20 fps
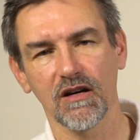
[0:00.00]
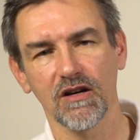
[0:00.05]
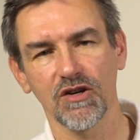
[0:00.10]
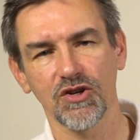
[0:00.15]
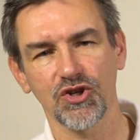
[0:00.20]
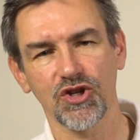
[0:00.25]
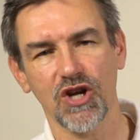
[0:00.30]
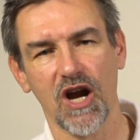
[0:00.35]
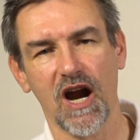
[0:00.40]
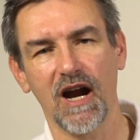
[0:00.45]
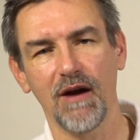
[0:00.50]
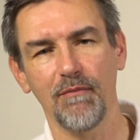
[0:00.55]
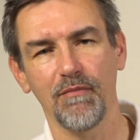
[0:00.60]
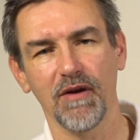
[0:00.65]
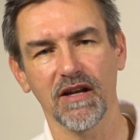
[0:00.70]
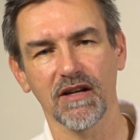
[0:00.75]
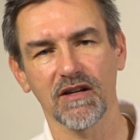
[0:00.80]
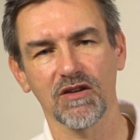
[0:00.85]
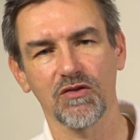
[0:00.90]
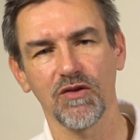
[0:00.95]
sharp
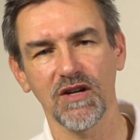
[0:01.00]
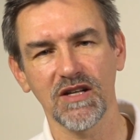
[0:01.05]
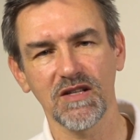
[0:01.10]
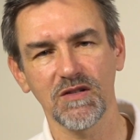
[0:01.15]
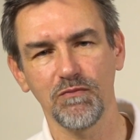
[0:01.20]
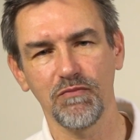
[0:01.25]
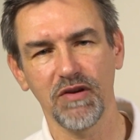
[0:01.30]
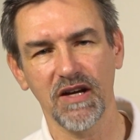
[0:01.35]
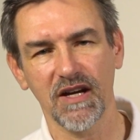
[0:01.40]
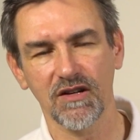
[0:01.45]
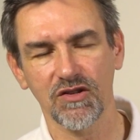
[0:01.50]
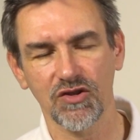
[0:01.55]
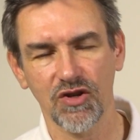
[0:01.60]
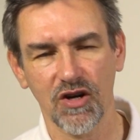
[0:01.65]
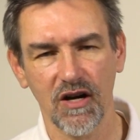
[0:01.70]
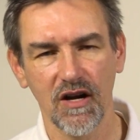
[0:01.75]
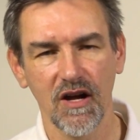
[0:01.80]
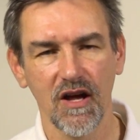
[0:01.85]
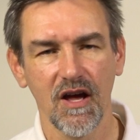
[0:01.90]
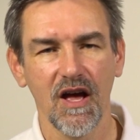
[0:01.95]
and crisp
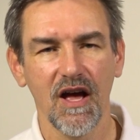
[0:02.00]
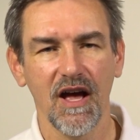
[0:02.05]
picture,